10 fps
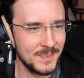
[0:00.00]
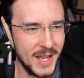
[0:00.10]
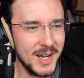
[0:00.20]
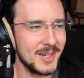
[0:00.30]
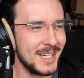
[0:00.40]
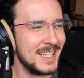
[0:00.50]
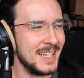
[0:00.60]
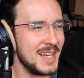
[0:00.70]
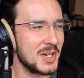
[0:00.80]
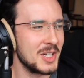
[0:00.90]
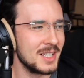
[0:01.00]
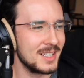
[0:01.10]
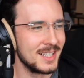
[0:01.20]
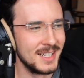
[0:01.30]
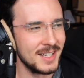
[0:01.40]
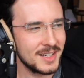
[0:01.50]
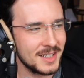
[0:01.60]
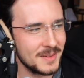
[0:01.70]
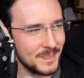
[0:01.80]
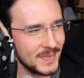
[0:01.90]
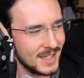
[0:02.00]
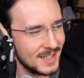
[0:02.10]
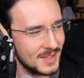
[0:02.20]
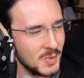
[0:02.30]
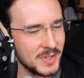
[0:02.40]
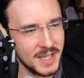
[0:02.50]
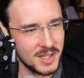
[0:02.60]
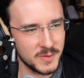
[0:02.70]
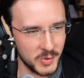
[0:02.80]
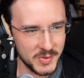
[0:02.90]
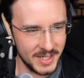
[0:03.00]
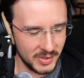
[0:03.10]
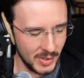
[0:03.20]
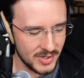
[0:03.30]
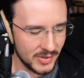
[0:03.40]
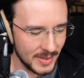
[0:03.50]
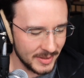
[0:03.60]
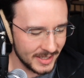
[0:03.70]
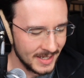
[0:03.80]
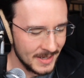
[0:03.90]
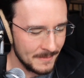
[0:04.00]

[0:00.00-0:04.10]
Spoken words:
Oh, I'm going I'm gonna do a Salesforce integration or something.